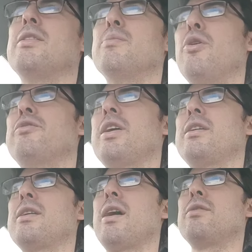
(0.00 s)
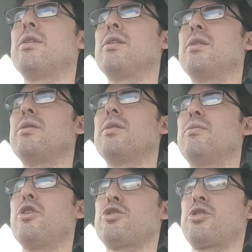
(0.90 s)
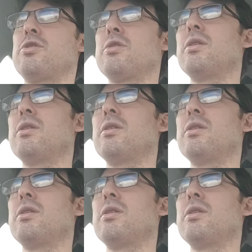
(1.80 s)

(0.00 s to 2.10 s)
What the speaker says: they're both taking down the Russians.